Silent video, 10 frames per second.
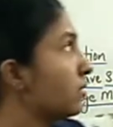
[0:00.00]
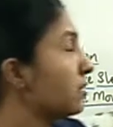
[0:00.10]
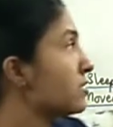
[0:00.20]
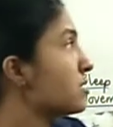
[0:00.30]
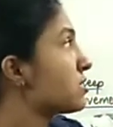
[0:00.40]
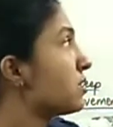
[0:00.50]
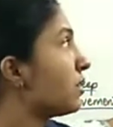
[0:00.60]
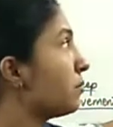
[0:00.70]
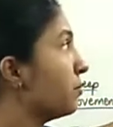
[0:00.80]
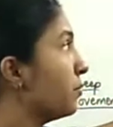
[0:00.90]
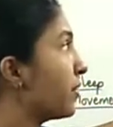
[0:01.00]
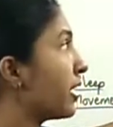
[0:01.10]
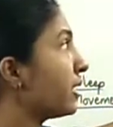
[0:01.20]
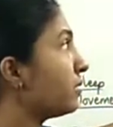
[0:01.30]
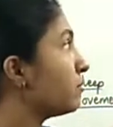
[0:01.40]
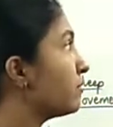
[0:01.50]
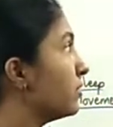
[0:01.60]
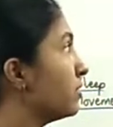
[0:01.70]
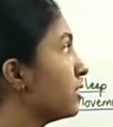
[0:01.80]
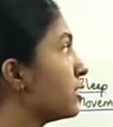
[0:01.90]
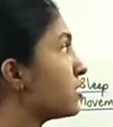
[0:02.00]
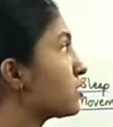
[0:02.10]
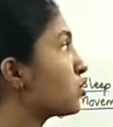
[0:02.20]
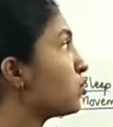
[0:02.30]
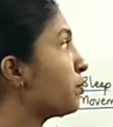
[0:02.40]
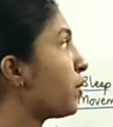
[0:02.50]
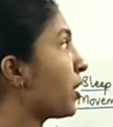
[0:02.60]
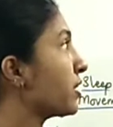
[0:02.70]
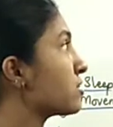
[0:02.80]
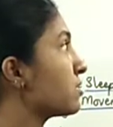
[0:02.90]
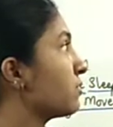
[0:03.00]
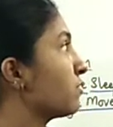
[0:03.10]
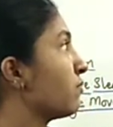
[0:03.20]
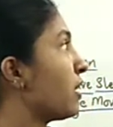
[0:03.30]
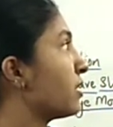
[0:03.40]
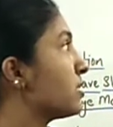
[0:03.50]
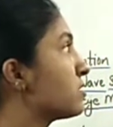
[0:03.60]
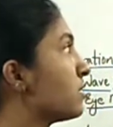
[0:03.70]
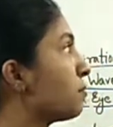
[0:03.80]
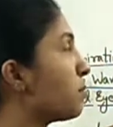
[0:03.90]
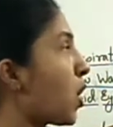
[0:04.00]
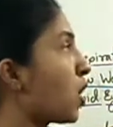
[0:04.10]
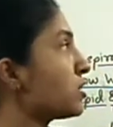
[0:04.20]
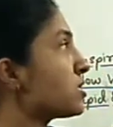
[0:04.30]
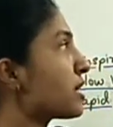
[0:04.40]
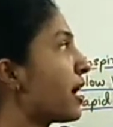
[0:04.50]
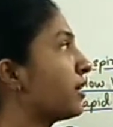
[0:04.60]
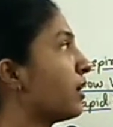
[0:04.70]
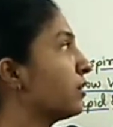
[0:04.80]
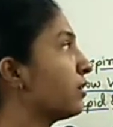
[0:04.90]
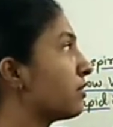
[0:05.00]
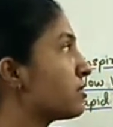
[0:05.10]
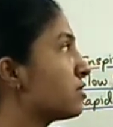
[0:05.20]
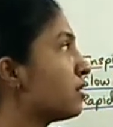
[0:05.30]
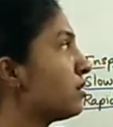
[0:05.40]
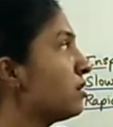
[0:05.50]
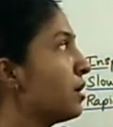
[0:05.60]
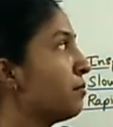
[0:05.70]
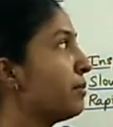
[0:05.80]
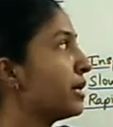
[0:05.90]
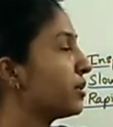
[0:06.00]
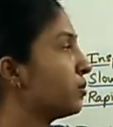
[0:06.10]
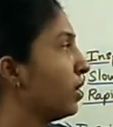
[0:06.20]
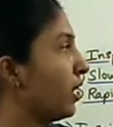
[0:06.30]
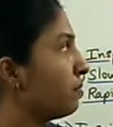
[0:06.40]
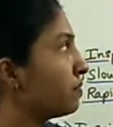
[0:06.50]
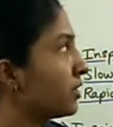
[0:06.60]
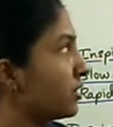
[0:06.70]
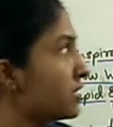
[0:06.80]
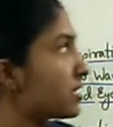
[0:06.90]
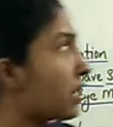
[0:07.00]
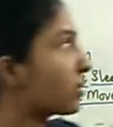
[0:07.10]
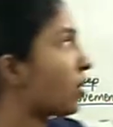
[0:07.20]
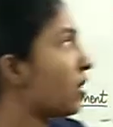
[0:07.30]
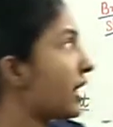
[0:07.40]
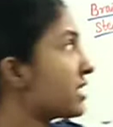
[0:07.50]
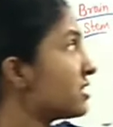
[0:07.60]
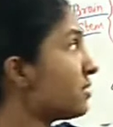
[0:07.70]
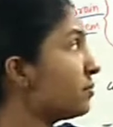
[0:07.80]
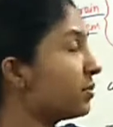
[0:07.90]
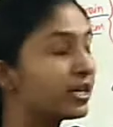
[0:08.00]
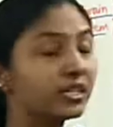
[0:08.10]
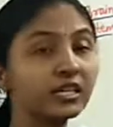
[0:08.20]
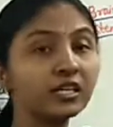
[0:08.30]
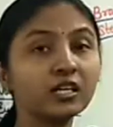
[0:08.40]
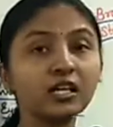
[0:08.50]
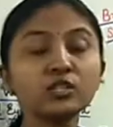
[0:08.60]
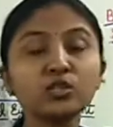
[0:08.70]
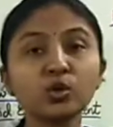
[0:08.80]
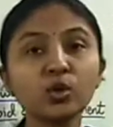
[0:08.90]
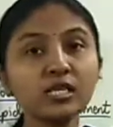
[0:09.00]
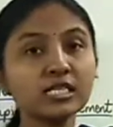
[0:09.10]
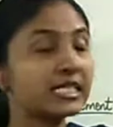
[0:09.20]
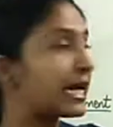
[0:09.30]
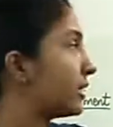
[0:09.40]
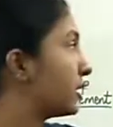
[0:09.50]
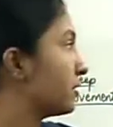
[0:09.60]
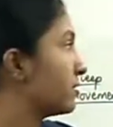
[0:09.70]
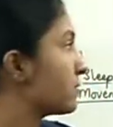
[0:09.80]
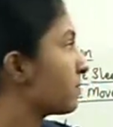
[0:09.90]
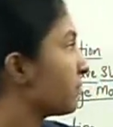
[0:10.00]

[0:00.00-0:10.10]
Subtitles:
this is the brain, these 2 points, one is the pons and other is the medulla. These are called as the breathing control centers.